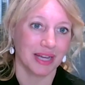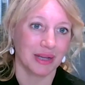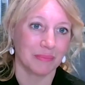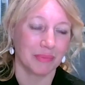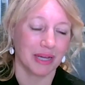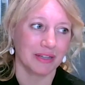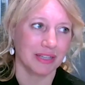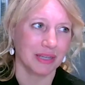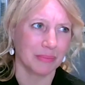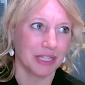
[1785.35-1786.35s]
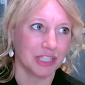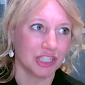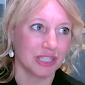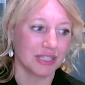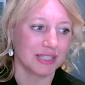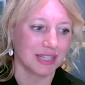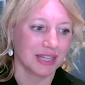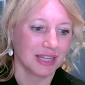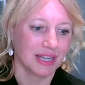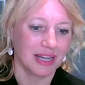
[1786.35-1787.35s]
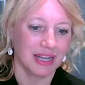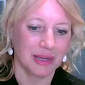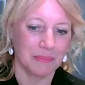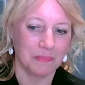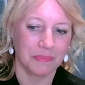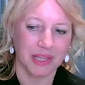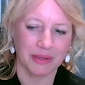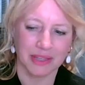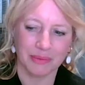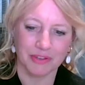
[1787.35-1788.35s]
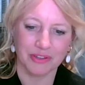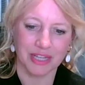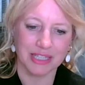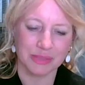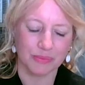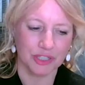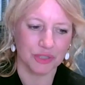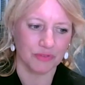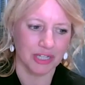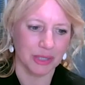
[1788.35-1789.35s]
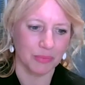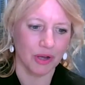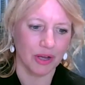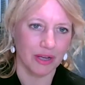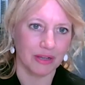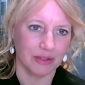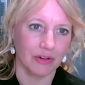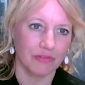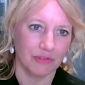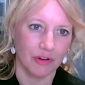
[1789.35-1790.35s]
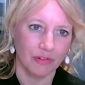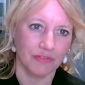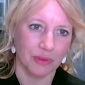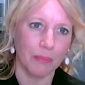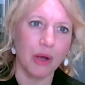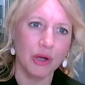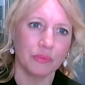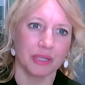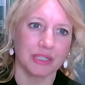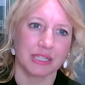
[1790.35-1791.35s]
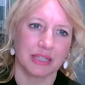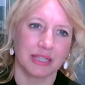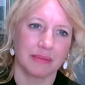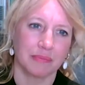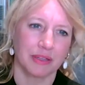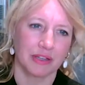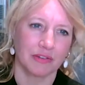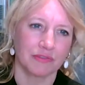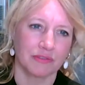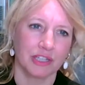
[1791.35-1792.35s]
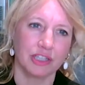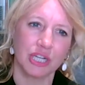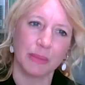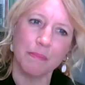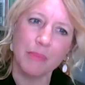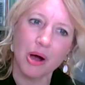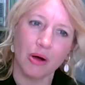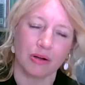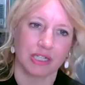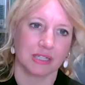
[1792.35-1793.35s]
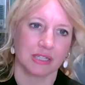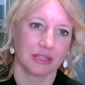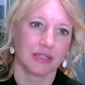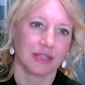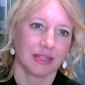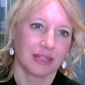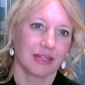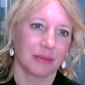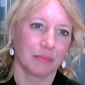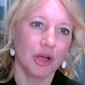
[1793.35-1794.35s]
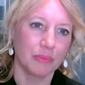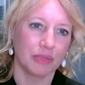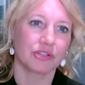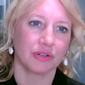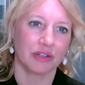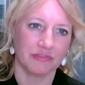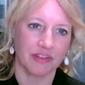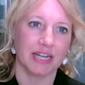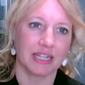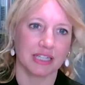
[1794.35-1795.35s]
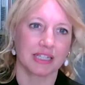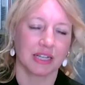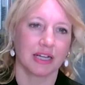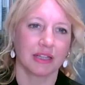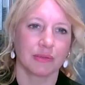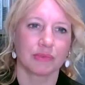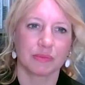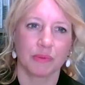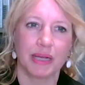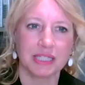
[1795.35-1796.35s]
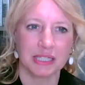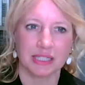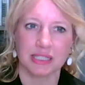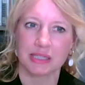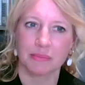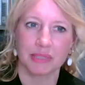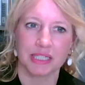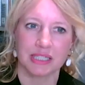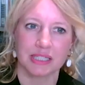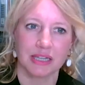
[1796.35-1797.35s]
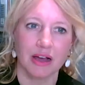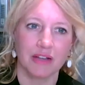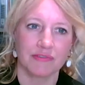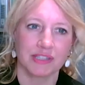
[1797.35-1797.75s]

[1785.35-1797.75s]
And I think miniatures they were things which really were of the moment, and they usually marked a moment or an event that was momentous in somebody's life.